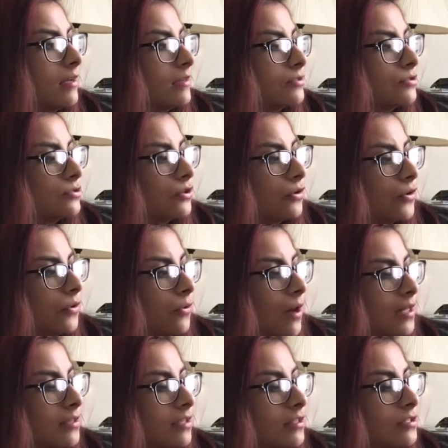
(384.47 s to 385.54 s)
So
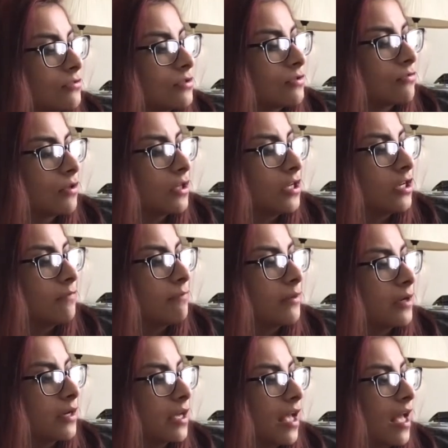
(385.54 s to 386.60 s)
I thought this was a really good
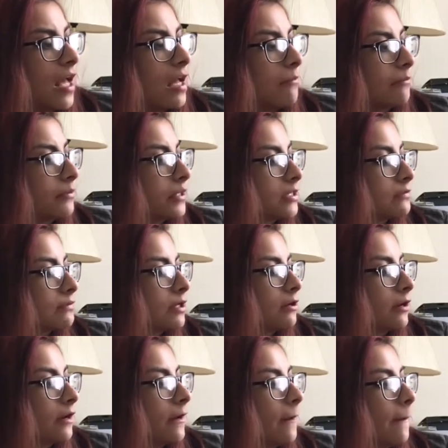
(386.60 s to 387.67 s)
book, and plus we
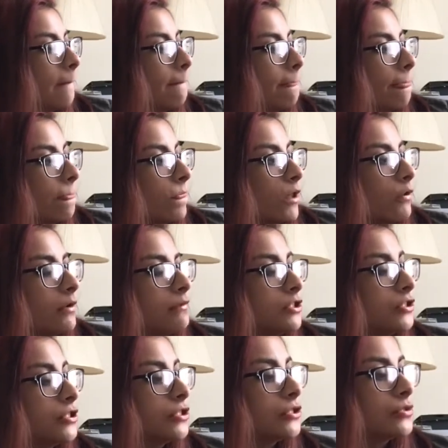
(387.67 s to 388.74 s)
went
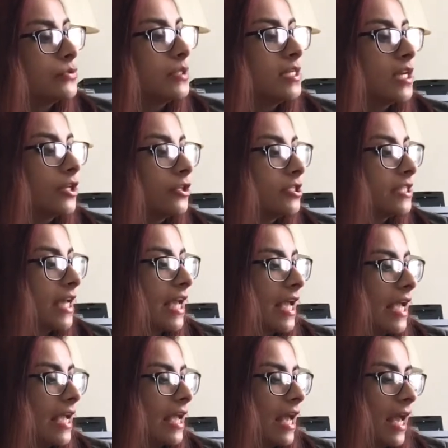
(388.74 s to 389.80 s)
to the zoo the other
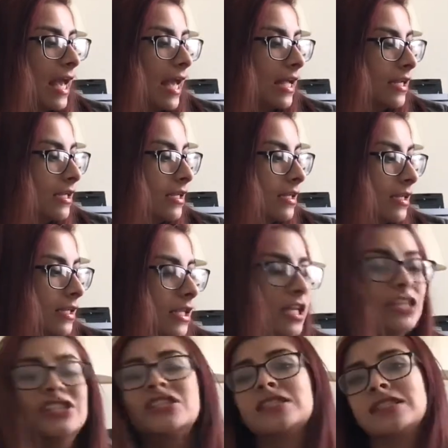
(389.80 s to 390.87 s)
day and
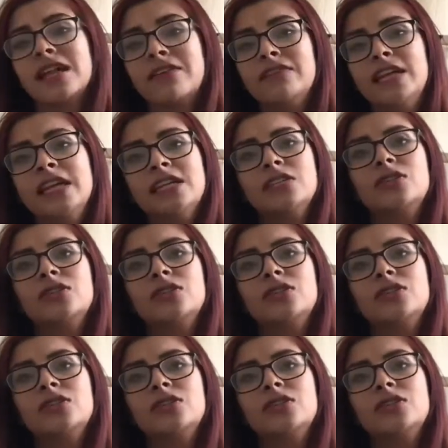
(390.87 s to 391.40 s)
he just loved it.